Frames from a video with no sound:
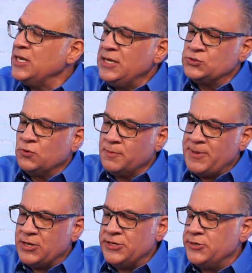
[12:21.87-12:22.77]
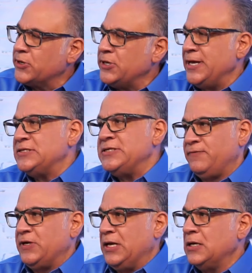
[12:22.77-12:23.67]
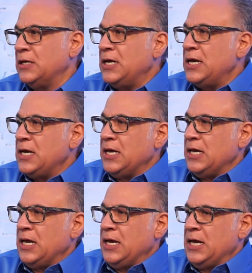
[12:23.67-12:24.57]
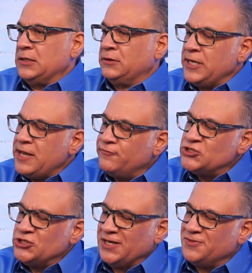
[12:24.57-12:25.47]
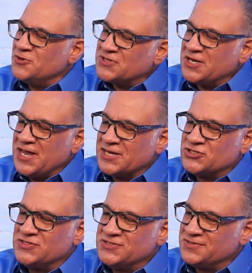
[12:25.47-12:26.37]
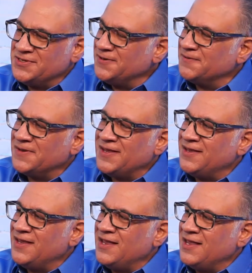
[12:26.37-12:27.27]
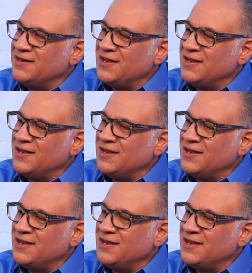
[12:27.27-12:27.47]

It's all about interconnectivity and, and, and leveraging those connections, you know, and and,